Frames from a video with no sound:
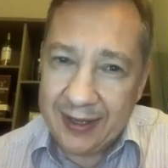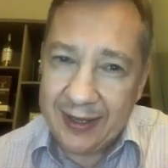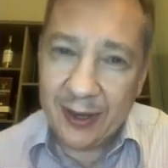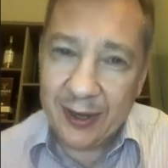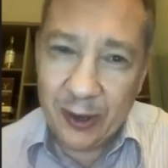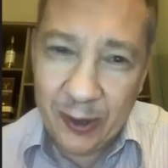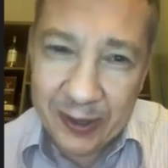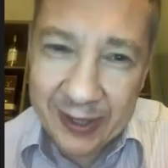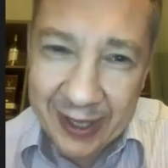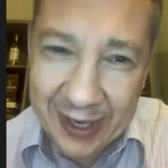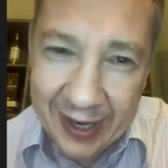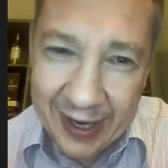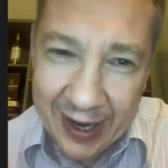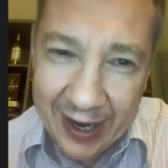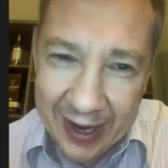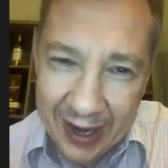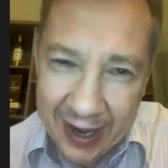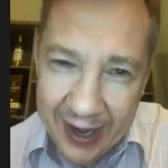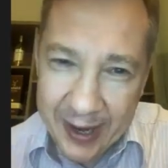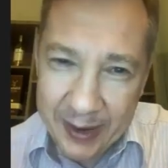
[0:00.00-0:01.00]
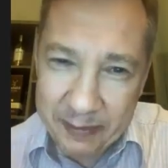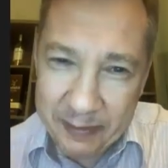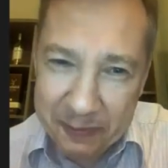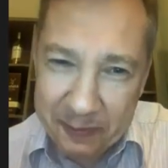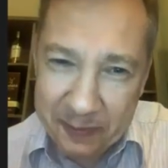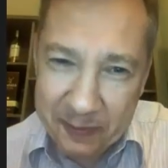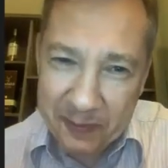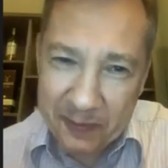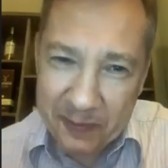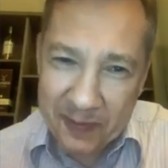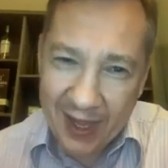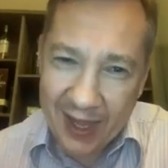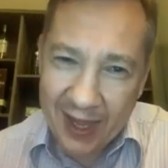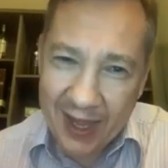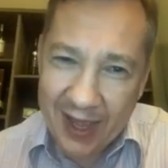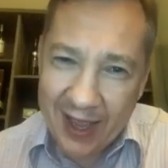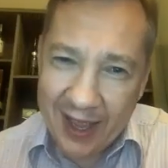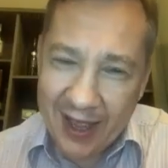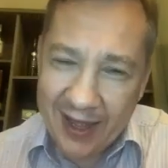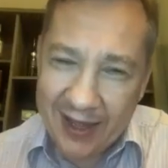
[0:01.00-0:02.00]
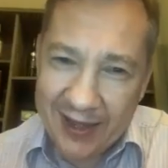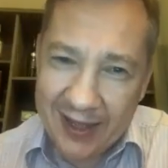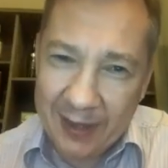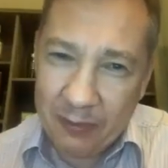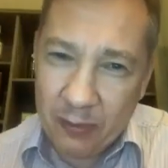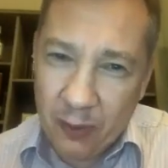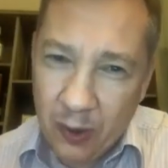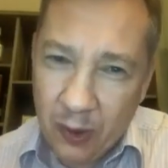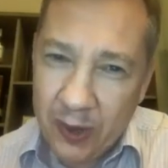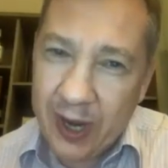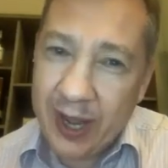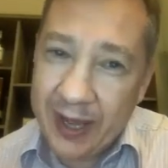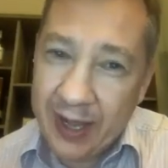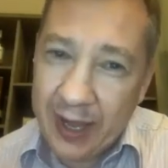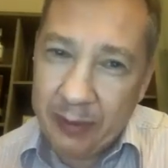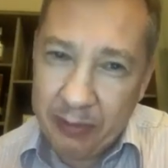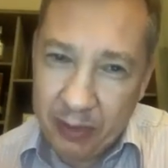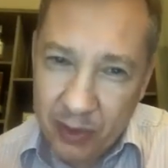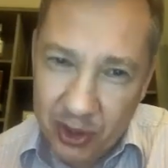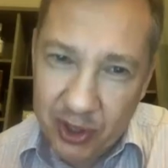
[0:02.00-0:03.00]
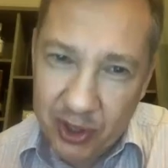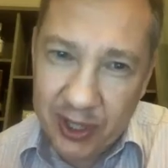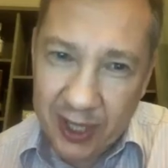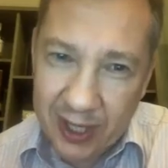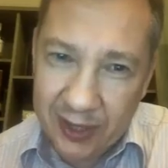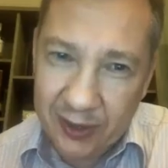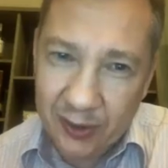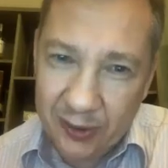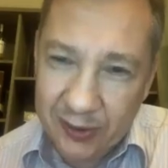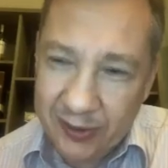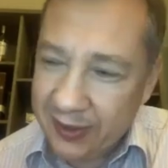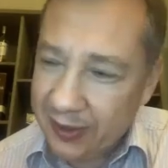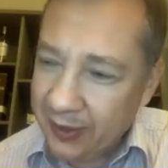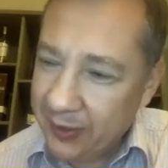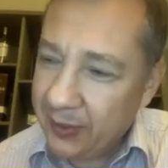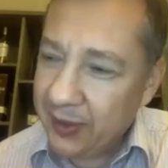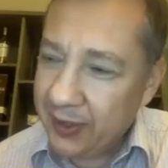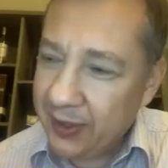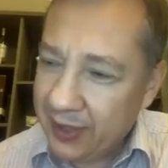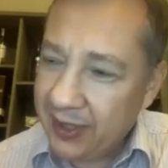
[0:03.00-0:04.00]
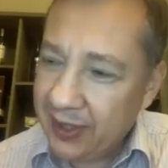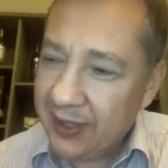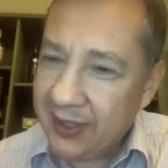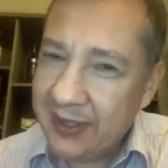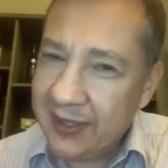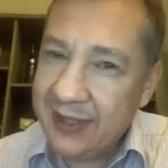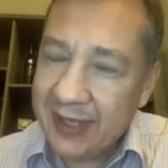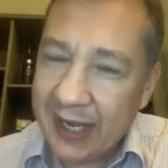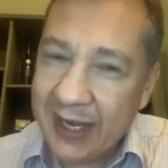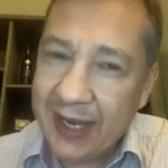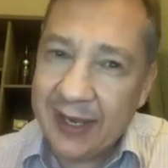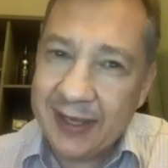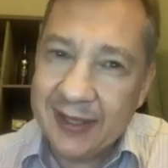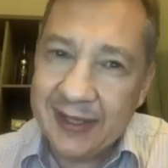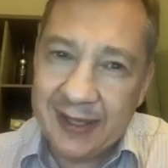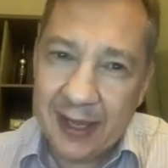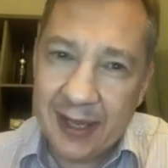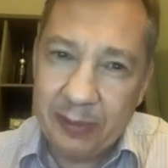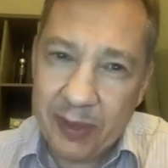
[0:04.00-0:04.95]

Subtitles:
the older I am, the more I appreciate also the second step,